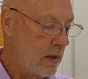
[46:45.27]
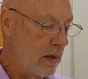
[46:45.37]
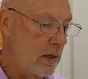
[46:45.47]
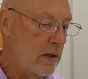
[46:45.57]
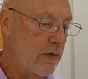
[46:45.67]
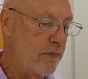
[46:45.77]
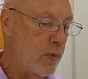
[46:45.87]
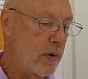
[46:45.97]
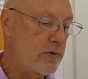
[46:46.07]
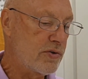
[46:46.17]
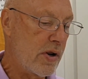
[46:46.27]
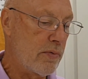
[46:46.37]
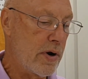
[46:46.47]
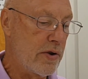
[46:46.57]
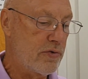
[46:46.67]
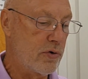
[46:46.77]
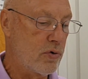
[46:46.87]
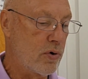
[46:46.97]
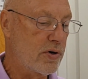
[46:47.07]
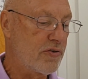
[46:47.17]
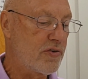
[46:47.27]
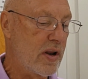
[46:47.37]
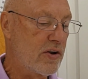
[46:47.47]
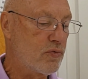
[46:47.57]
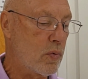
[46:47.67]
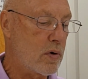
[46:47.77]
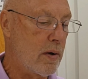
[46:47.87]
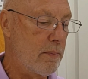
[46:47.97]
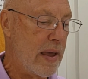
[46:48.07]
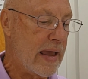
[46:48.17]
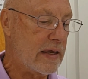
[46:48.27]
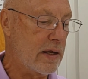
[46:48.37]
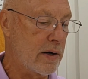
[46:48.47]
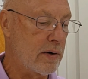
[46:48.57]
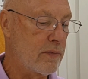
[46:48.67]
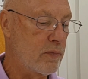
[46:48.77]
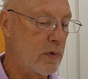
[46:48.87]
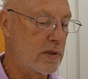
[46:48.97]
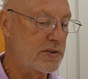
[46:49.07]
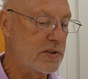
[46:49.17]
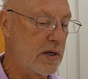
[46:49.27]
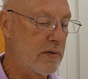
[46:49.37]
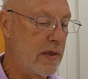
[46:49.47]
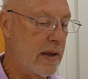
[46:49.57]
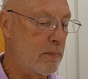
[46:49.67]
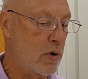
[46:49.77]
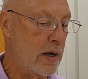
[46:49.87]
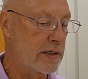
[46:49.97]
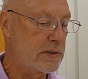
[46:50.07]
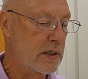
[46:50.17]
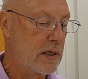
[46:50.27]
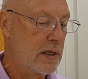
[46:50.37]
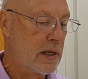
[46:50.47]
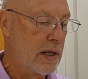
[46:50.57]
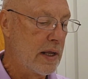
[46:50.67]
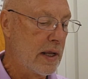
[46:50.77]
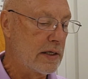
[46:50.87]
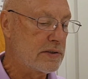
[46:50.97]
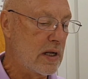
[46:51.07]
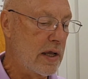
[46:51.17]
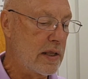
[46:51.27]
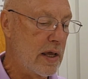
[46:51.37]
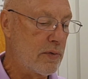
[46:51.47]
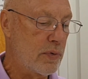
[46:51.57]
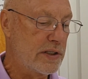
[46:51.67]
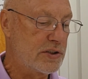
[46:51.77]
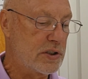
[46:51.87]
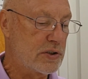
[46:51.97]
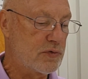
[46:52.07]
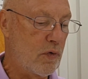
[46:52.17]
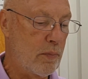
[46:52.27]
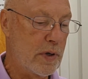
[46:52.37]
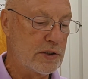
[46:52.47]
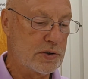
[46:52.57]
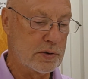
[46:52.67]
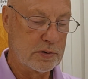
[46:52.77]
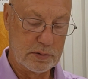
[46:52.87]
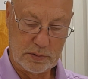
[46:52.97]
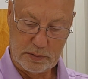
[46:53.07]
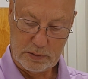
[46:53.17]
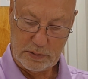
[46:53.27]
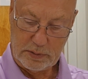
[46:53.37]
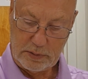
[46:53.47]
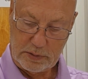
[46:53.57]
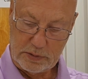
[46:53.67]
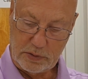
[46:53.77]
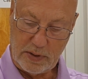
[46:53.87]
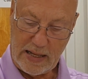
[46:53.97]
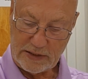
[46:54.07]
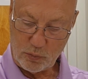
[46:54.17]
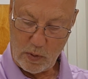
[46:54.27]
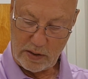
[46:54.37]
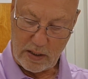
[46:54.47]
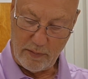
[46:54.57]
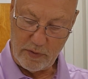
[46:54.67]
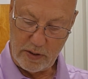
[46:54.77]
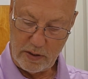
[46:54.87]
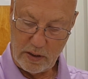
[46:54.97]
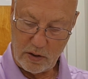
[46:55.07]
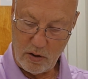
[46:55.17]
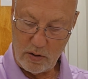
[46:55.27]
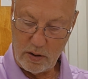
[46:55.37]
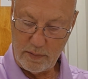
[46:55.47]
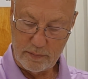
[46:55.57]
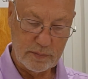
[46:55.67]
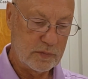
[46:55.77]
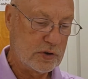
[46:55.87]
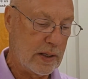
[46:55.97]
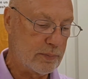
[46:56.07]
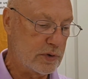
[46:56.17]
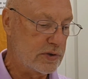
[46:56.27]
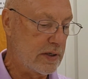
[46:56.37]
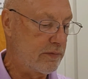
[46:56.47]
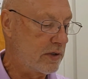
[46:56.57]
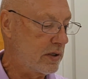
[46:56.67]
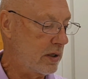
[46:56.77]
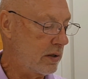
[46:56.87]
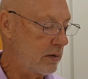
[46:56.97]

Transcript: In the 4th generation, your descendants will come back here, for the sin of the Amorites has not yet reached its full measure." So that's one covenant. Then go to chapter 17.